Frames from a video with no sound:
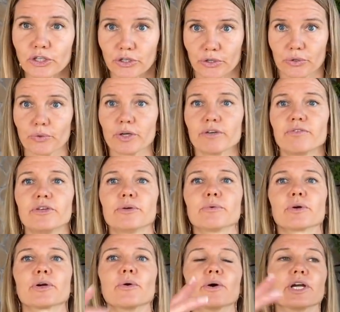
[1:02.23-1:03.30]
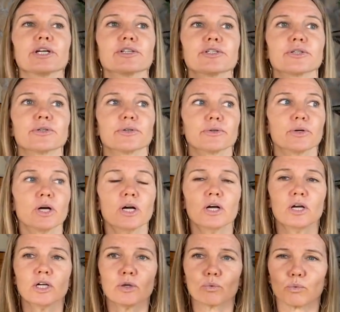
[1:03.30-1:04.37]
you? If you were going to
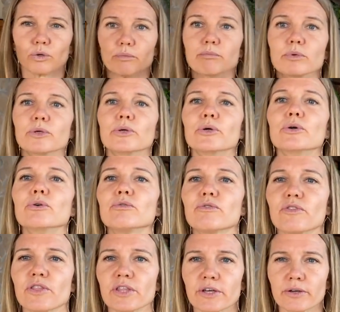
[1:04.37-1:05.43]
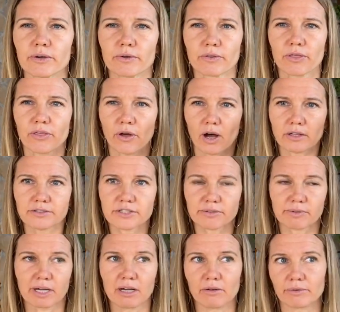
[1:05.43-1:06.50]
remove the thoughts
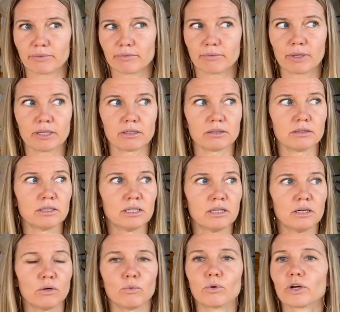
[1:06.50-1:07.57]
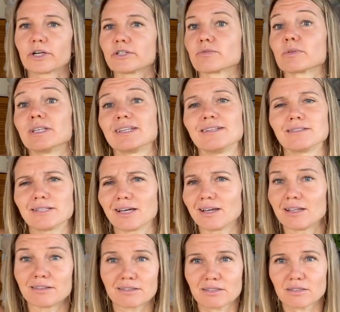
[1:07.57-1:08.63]
around, well, work is really
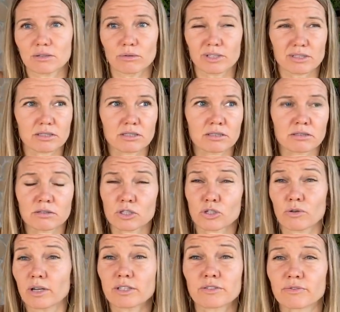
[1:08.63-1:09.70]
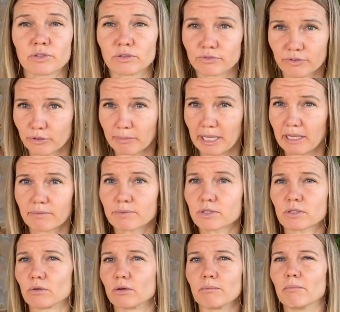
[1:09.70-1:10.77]
intense, so it's stressful for me,
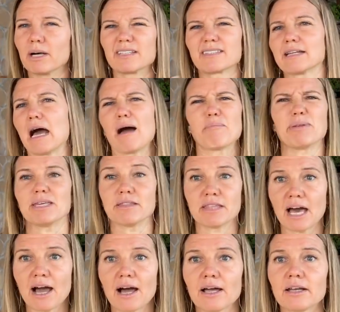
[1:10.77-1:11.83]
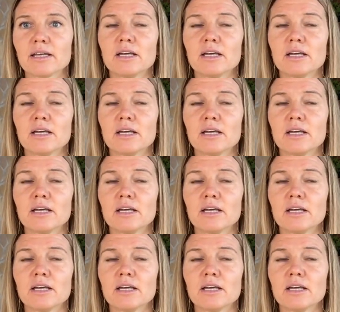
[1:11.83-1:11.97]
so it must not be that,